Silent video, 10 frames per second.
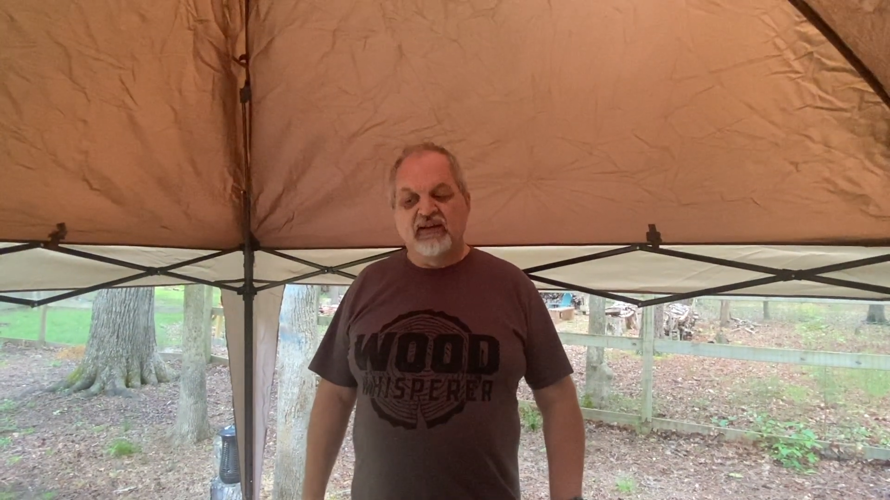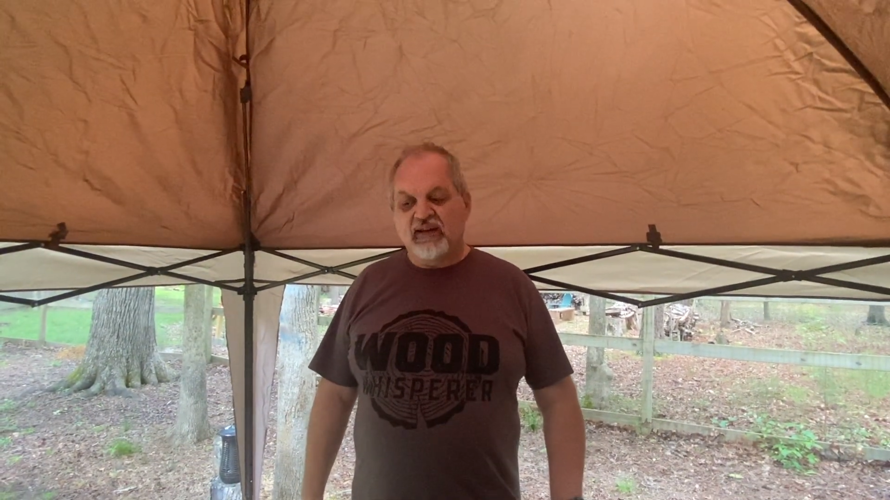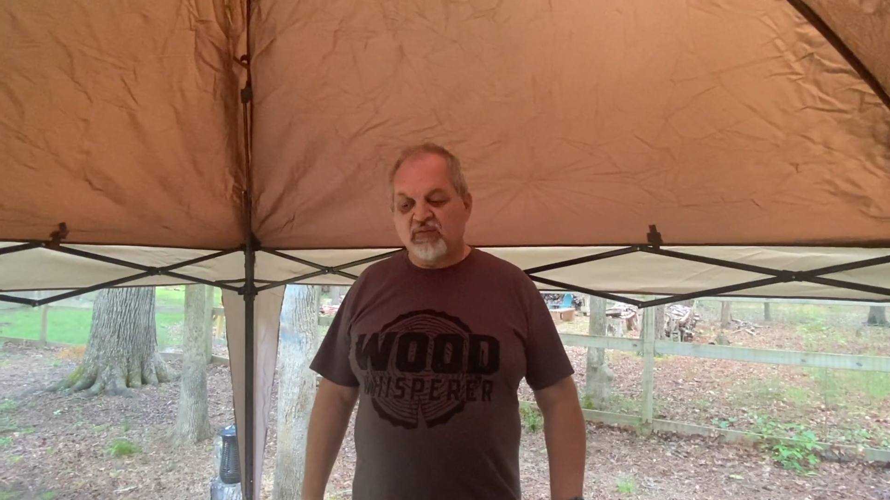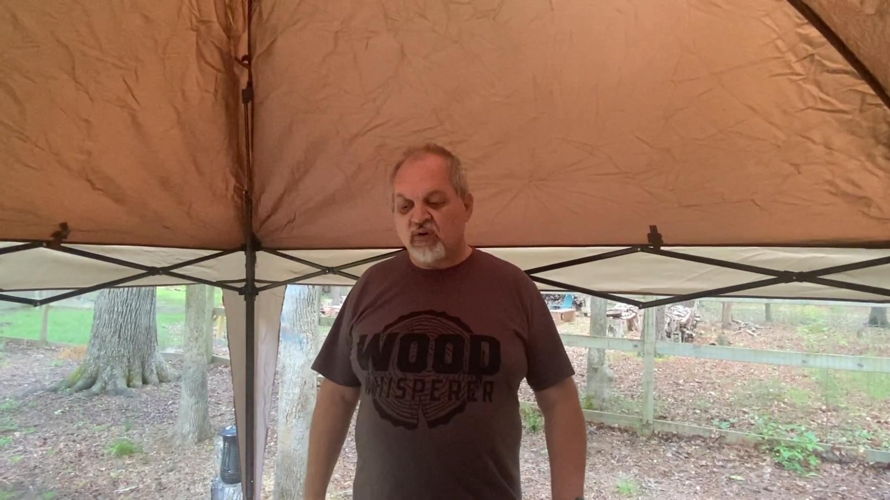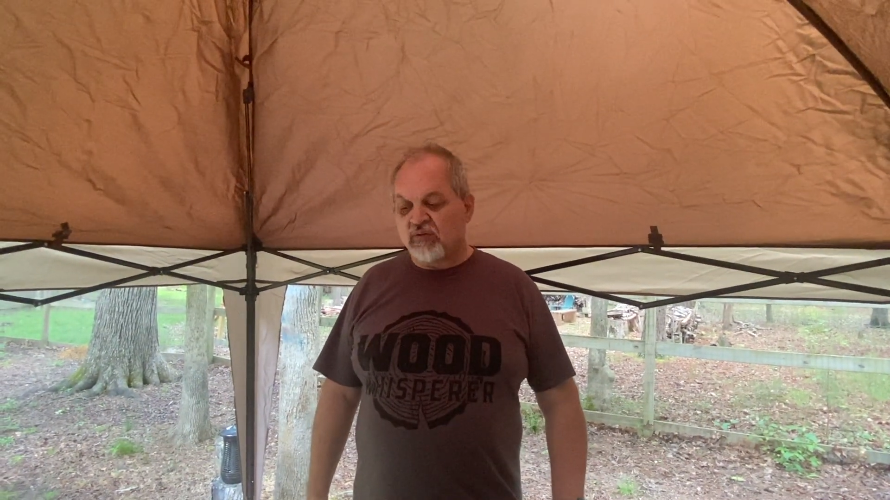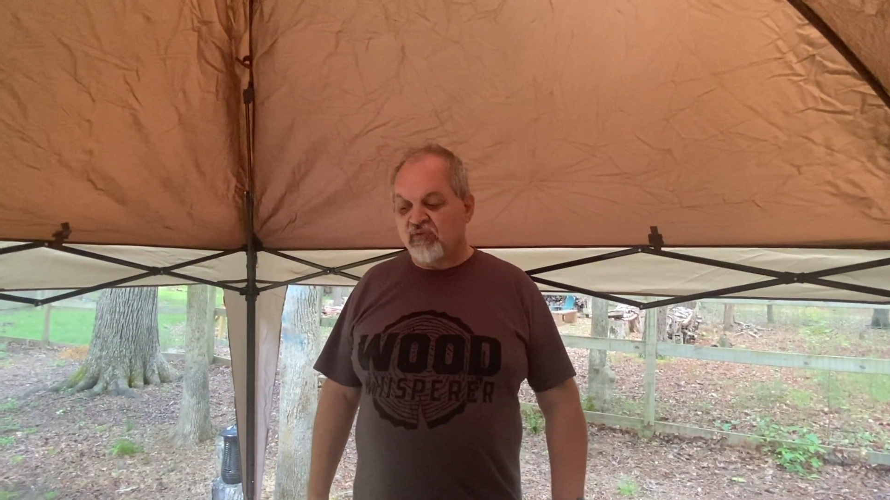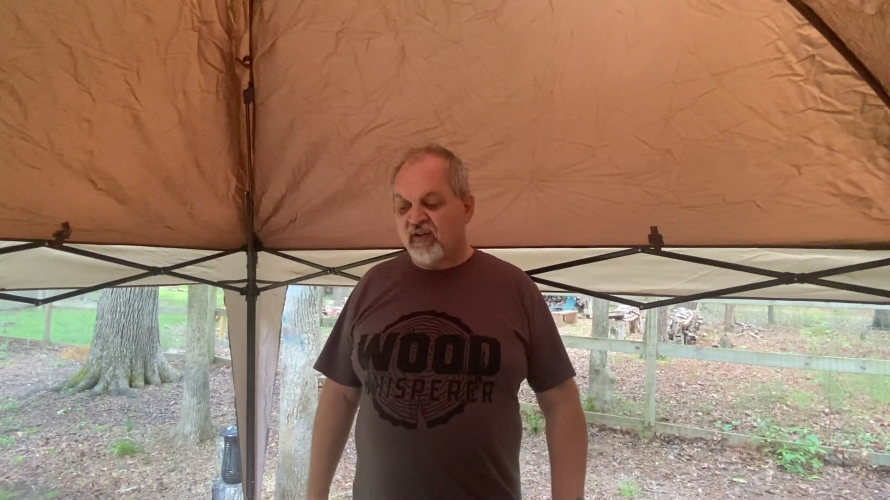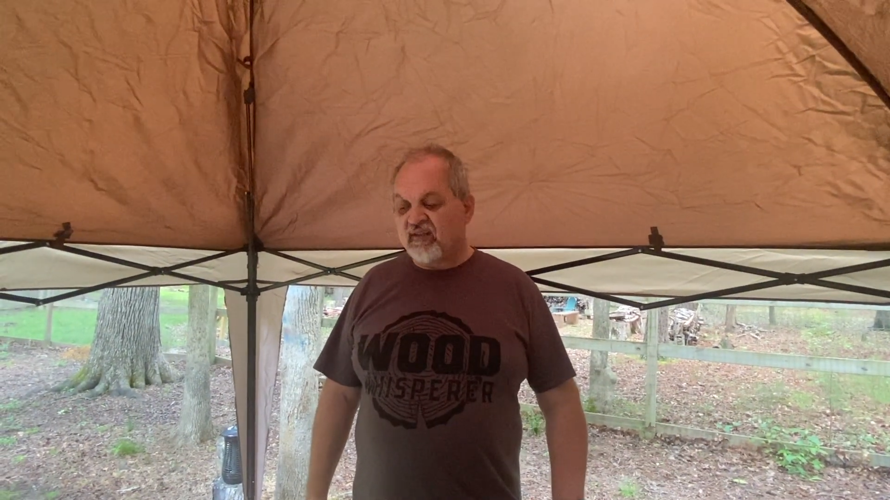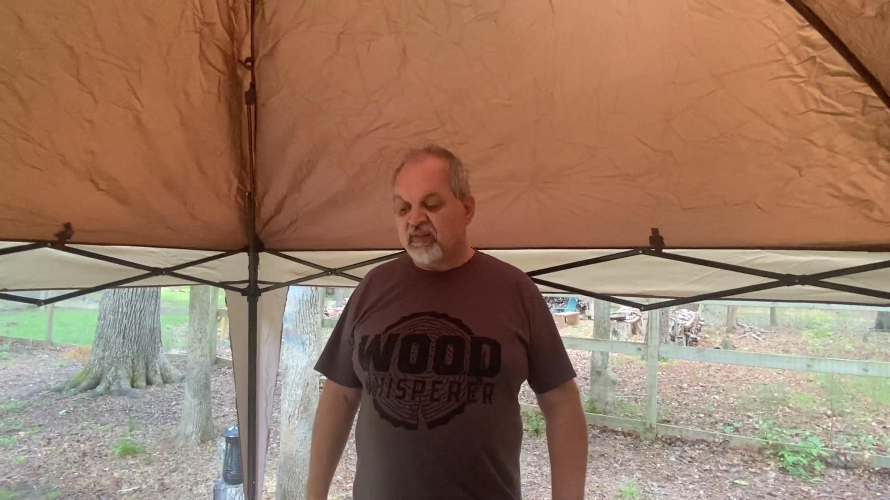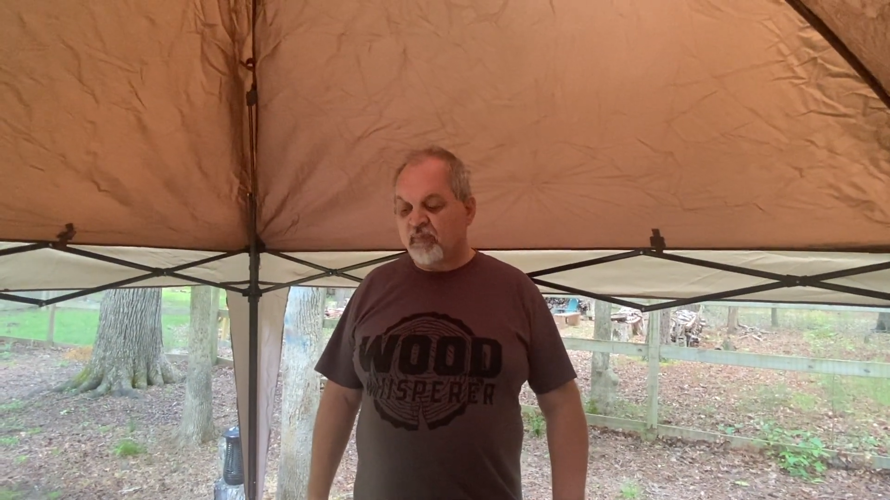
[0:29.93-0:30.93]
if we're to
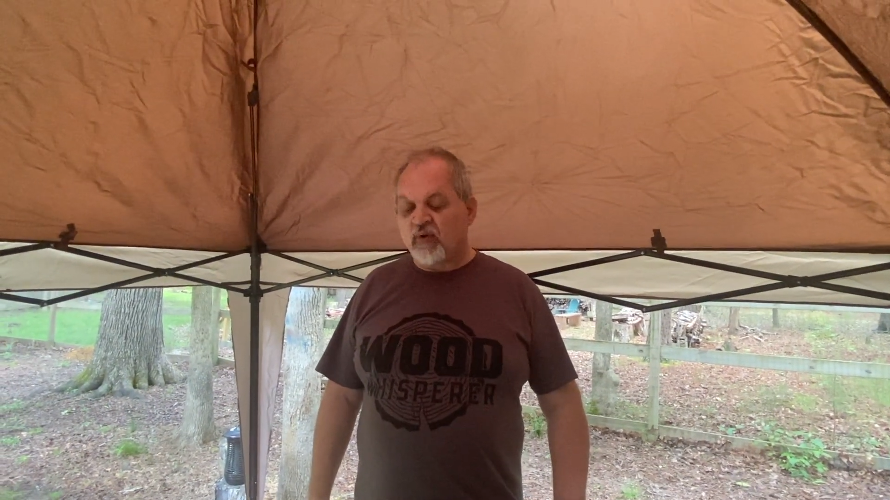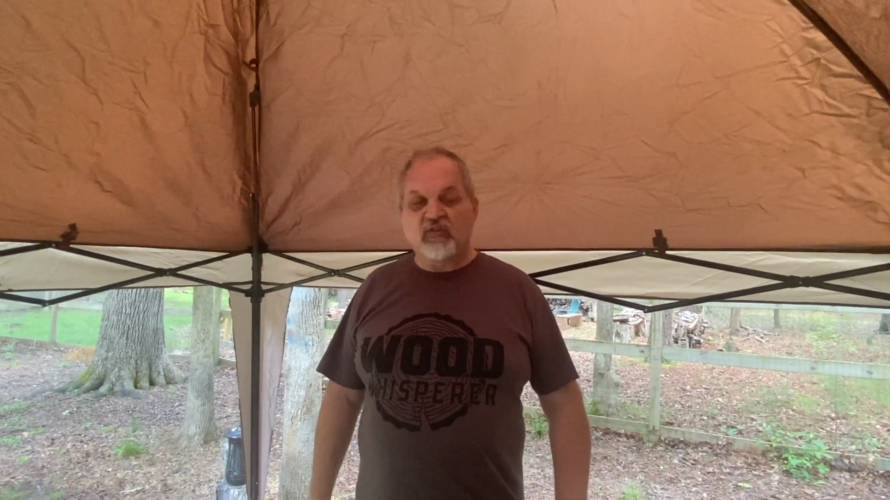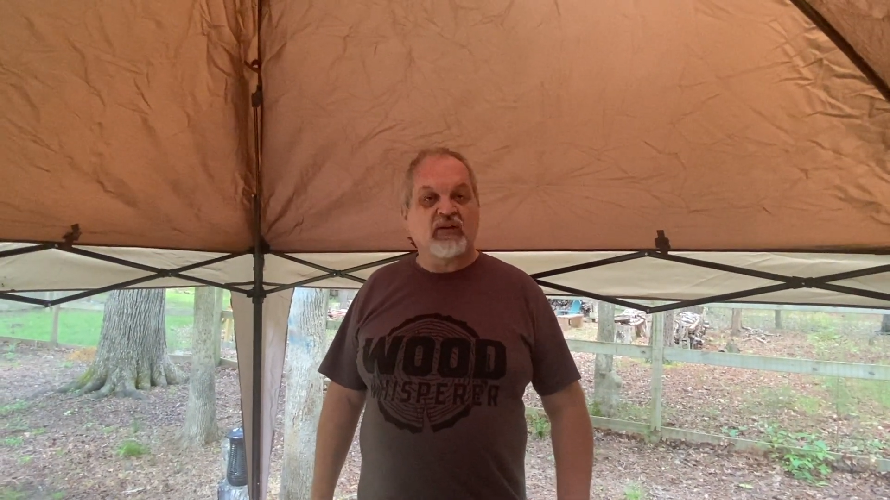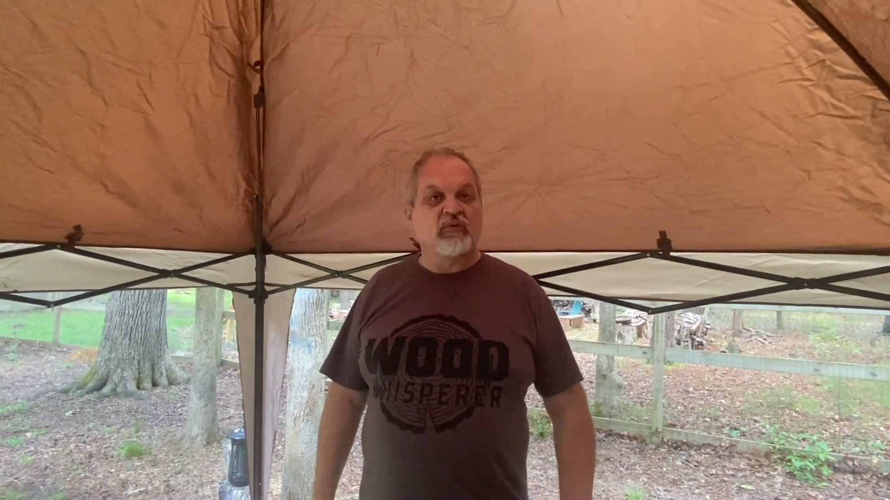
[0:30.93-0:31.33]
finish the project,